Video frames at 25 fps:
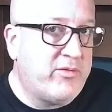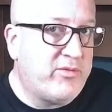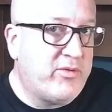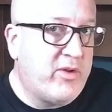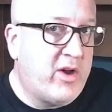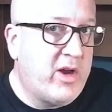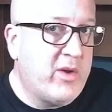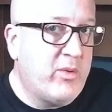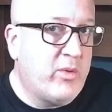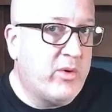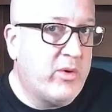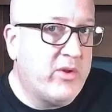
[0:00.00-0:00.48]

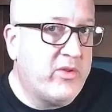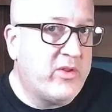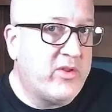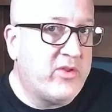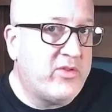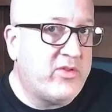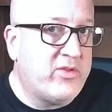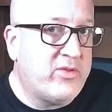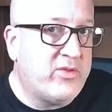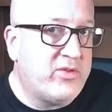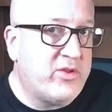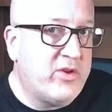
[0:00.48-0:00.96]
fry one of the
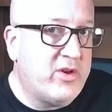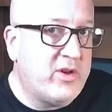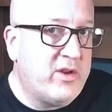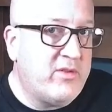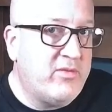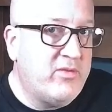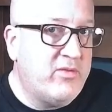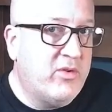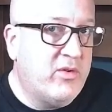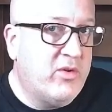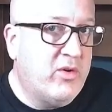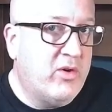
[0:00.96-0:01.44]

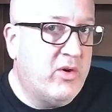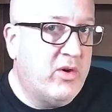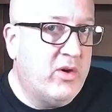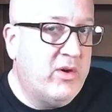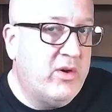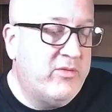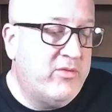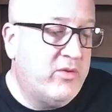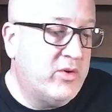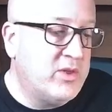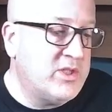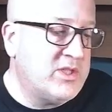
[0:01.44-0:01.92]

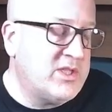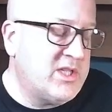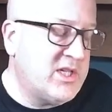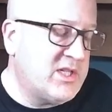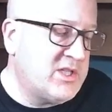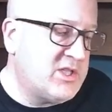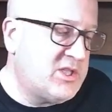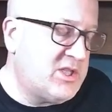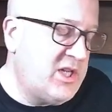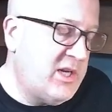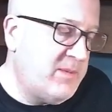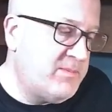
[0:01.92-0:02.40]

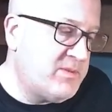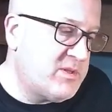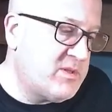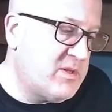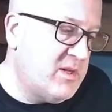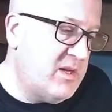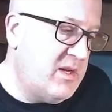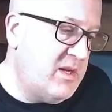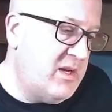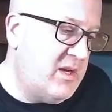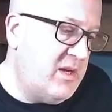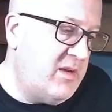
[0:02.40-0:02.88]
3446 chips,
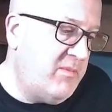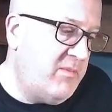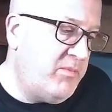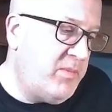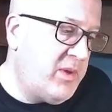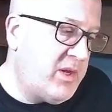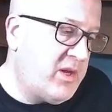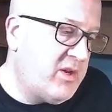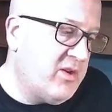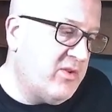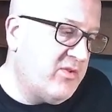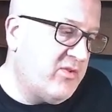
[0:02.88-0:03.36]

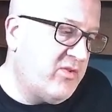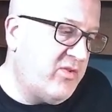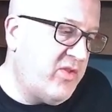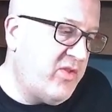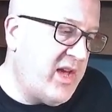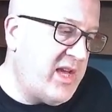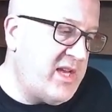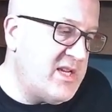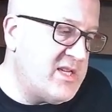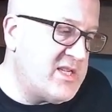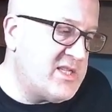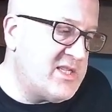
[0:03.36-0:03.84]
because
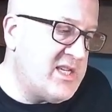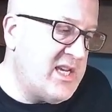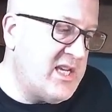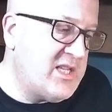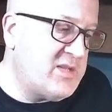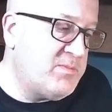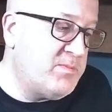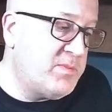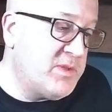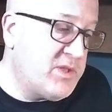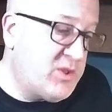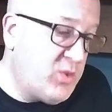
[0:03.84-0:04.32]
they
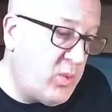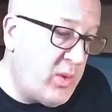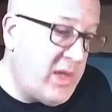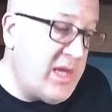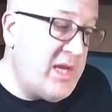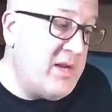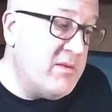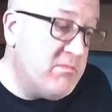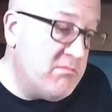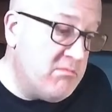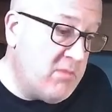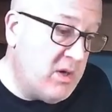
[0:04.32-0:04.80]
sit
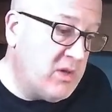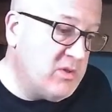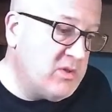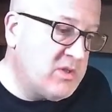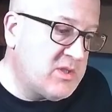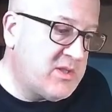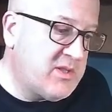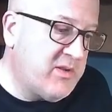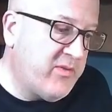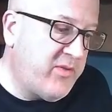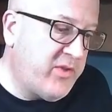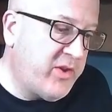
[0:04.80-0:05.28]
between
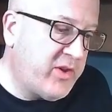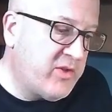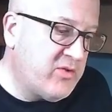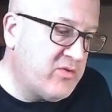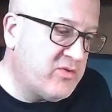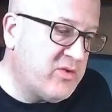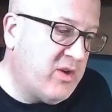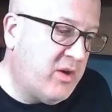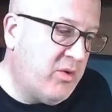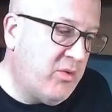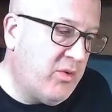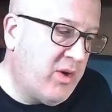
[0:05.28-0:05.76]
most of the
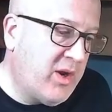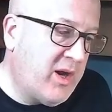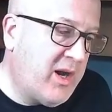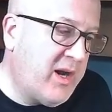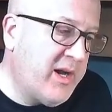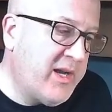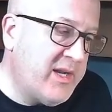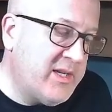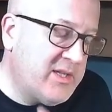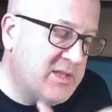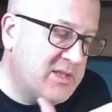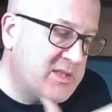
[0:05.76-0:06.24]
control
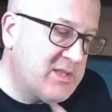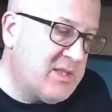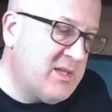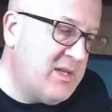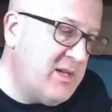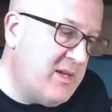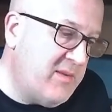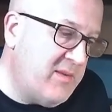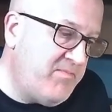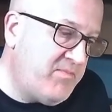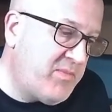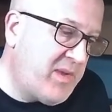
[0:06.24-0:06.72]
lines
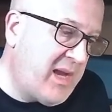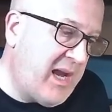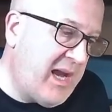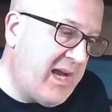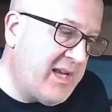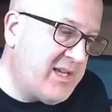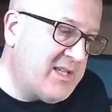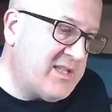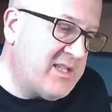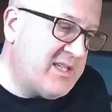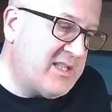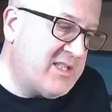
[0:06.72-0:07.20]

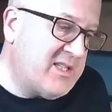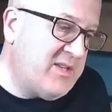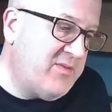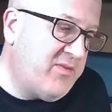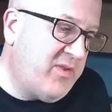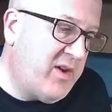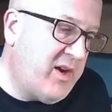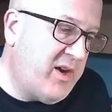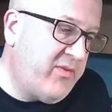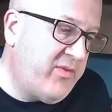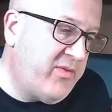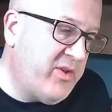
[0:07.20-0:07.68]
and the
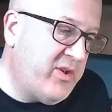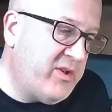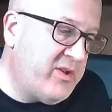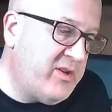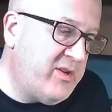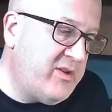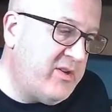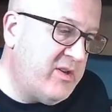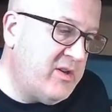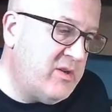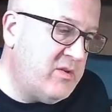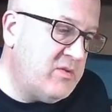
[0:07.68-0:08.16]

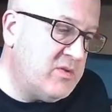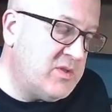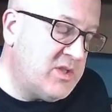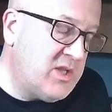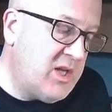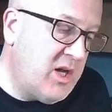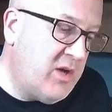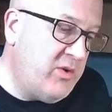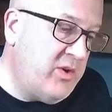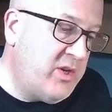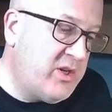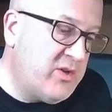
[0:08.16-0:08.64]
6532s.
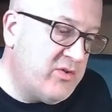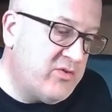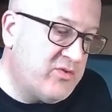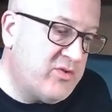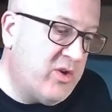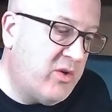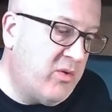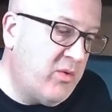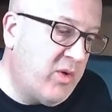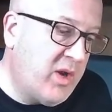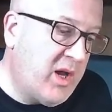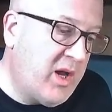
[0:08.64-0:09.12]
The only
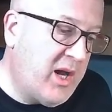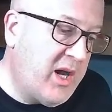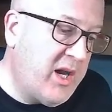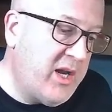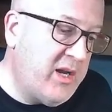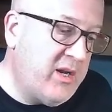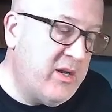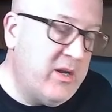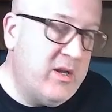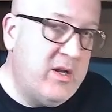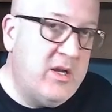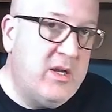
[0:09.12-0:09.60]
control
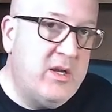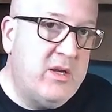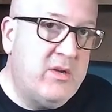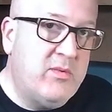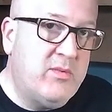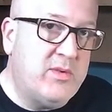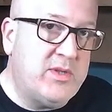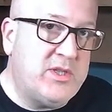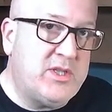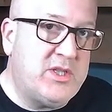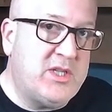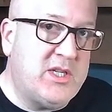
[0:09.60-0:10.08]
line
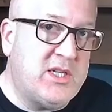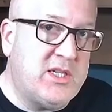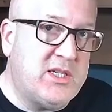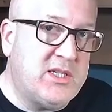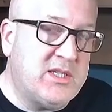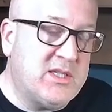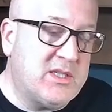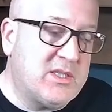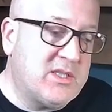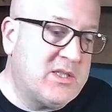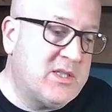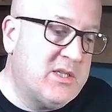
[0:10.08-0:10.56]
which
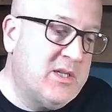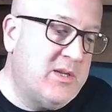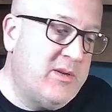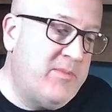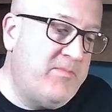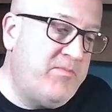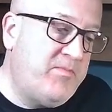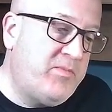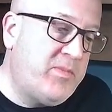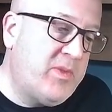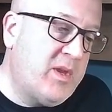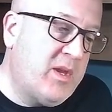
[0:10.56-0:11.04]

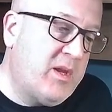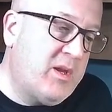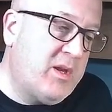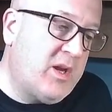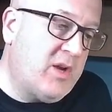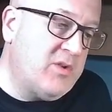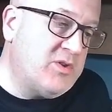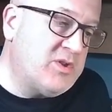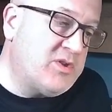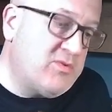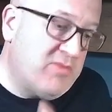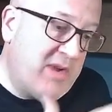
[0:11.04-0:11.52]

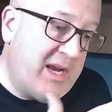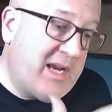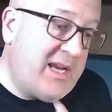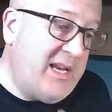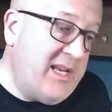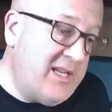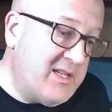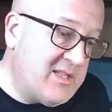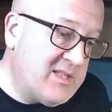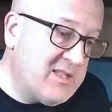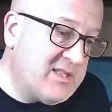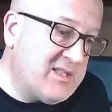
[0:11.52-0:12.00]
goes
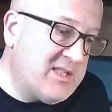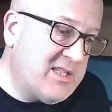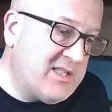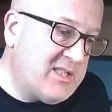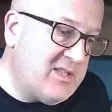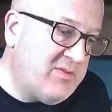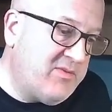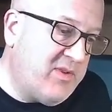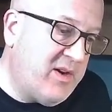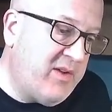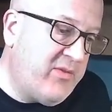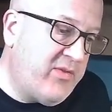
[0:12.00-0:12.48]
directly into the
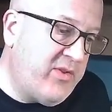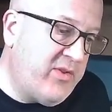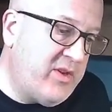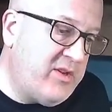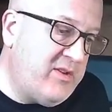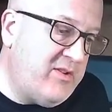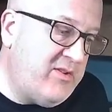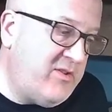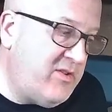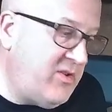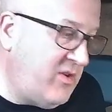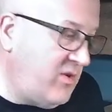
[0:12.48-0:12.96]

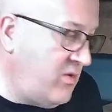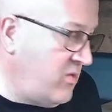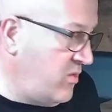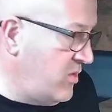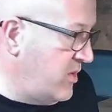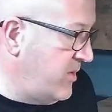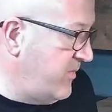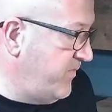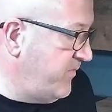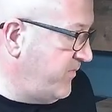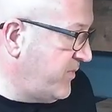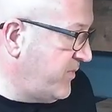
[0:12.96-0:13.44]
6532